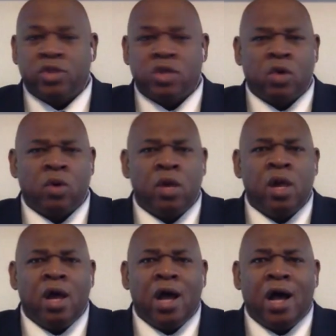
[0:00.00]
So
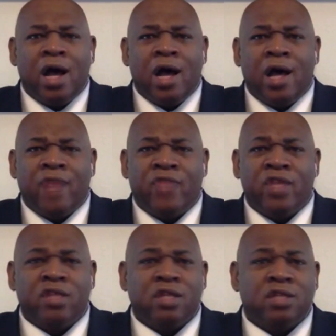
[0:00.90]
uh, I
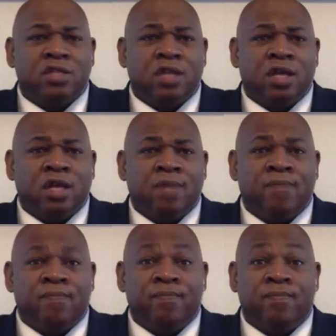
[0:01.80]
think that
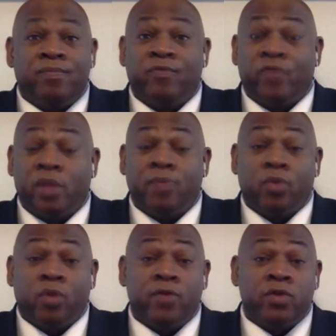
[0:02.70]
um, Philip
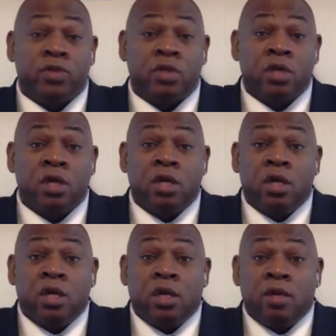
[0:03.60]
Rivers
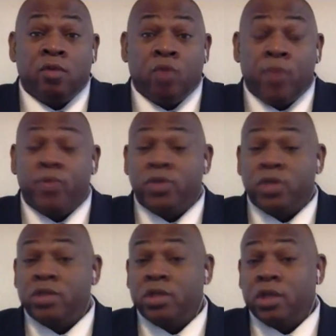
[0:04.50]

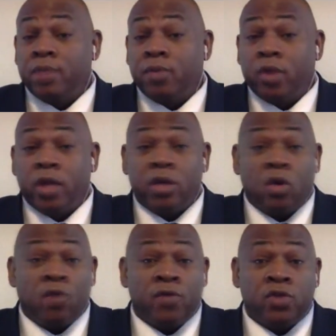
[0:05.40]
represents an upgrade
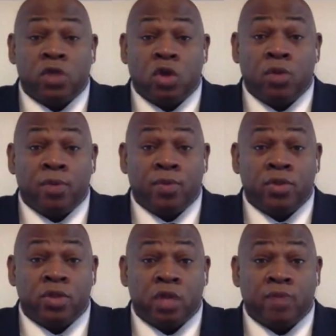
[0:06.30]
over Jacoby
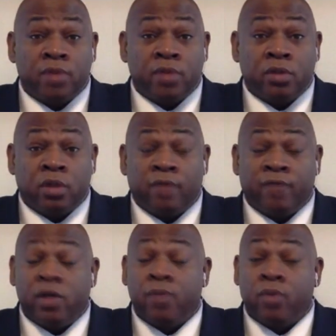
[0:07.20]
Brissett, but uh,
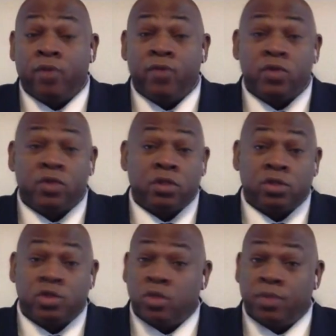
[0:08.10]
Philip Rivers, it
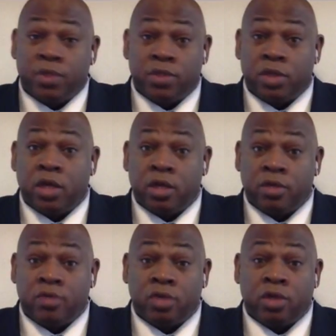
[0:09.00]
should be said,
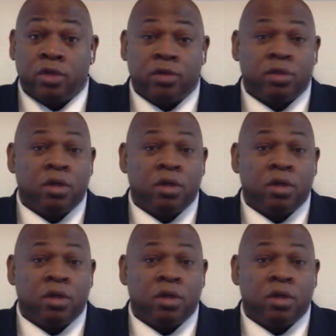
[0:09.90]
Jen,